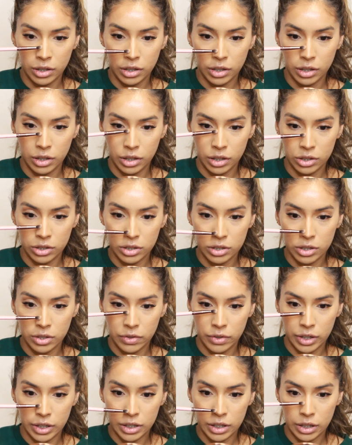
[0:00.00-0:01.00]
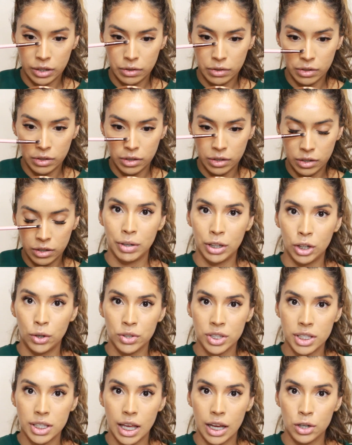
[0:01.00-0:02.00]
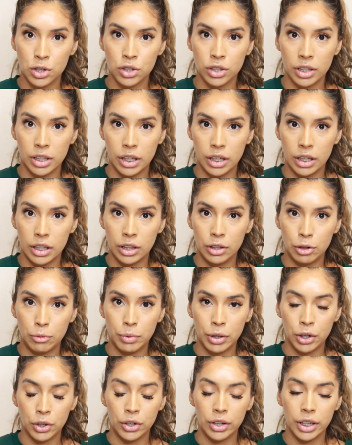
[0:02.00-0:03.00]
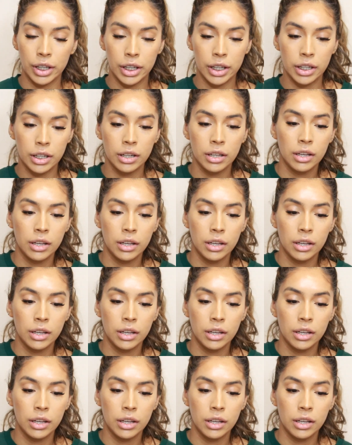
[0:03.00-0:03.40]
and then just going down. My nose is actually a little bit crooked.